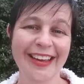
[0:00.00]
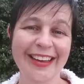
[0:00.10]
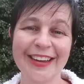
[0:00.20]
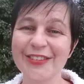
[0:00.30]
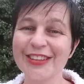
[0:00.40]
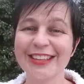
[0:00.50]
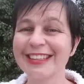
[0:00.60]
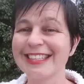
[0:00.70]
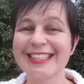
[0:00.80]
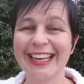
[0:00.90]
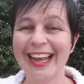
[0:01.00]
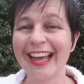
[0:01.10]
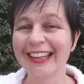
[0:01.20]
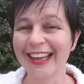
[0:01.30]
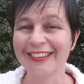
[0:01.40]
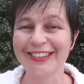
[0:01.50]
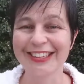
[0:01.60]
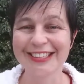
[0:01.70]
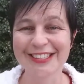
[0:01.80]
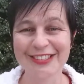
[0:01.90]
And everything that doesn't allow that, will
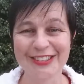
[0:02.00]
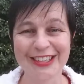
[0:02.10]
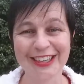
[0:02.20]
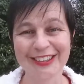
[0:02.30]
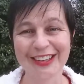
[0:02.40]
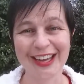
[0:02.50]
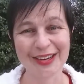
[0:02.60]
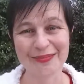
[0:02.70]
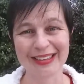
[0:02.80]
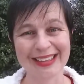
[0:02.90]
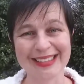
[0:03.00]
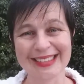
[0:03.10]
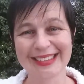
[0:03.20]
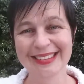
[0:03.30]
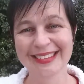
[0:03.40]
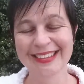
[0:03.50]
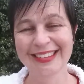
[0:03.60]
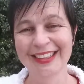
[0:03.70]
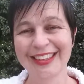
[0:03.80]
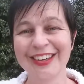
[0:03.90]
you destroy and uncreate it, please?
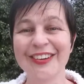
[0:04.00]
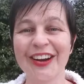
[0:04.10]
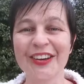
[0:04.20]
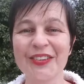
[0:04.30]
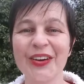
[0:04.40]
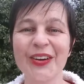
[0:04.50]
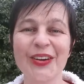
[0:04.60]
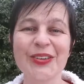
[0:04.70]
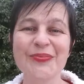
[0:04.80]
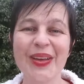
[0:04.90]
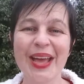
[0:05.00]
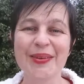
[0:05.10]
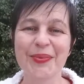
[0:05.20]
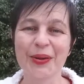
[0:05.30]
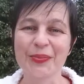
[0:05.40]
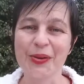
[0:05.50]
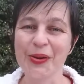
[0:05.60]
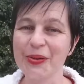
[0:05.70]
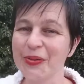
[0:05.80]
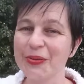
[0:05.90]
Right and wrong, good and bad, pod and
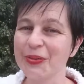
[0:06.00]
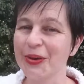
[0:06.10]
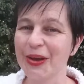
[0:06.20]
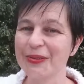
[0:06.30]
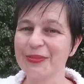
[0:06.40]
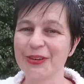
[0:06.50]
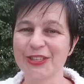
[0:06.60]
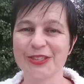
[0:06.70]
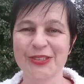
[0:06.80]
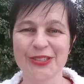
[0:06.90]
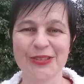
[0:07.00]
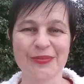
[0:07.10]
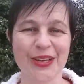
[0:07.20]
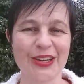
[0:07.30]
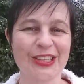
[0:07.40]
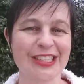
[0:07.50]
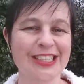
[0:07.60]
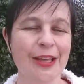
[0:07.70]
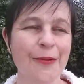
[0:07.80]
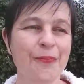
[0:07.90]
poc, all nine, boys, shorts and
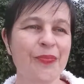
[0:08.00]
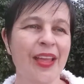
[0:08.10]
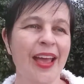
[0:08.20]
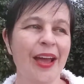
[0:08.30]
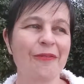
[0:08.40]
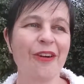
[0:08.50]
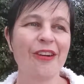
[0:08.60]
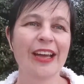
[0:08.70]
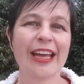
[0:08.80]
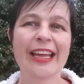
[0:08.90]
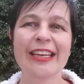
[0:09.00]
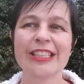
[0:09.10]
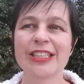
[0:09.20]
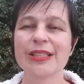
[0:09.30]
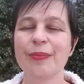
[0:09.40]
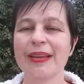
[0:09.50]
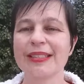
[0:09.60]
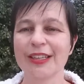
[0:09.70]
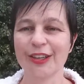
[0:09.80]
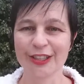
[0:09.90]
beyonds. And what energy,
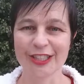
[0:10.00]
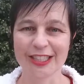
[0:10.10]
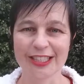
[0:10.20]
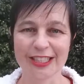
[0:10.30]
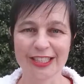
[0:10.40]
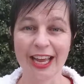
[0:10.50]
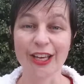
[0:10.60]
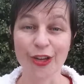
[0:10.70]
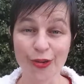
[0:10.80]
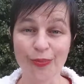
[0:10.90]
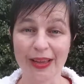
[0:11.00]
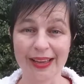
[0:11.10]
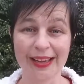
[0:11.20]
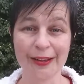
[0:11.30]
space and consciousness can you be